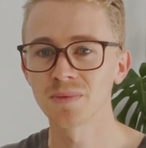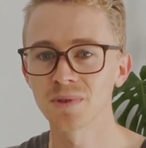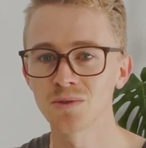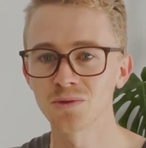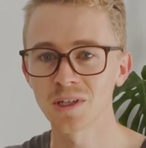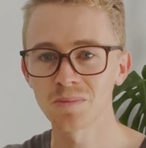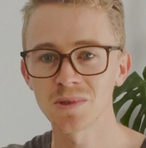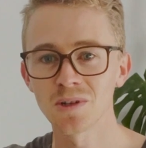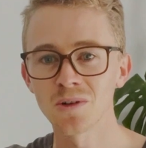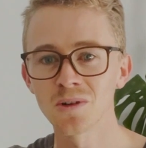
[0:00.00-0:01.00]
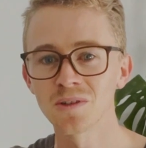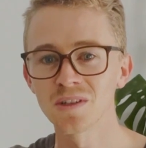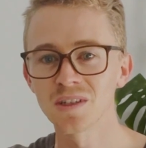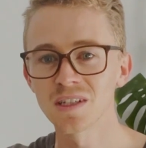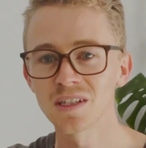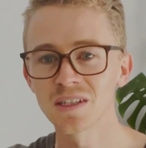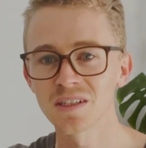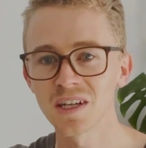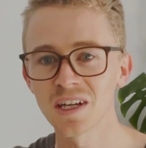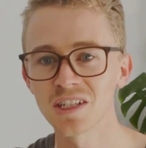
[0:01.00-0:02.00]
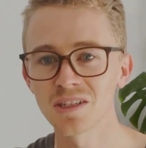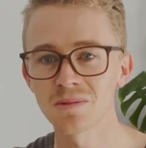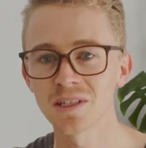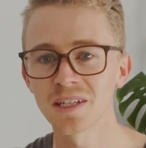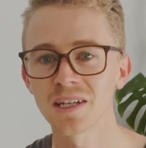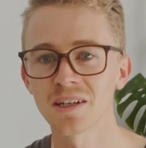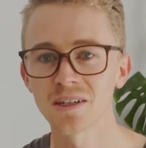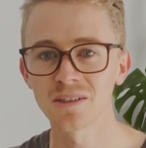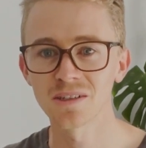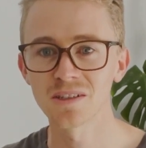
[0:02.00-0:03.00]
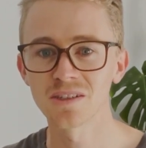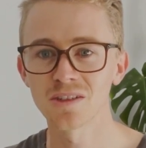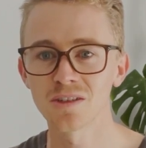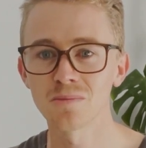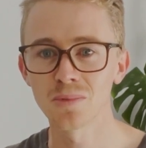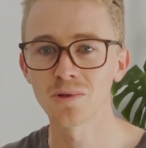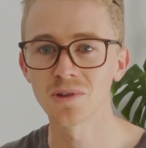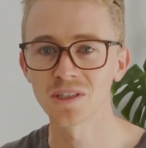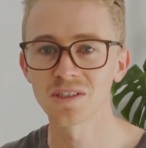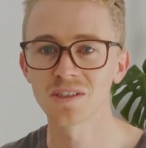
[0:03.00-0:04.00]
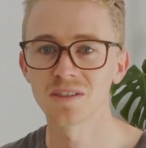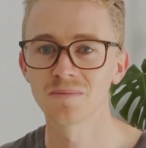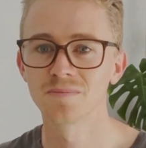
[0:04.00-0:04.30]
drapes on these RGB colors to the points.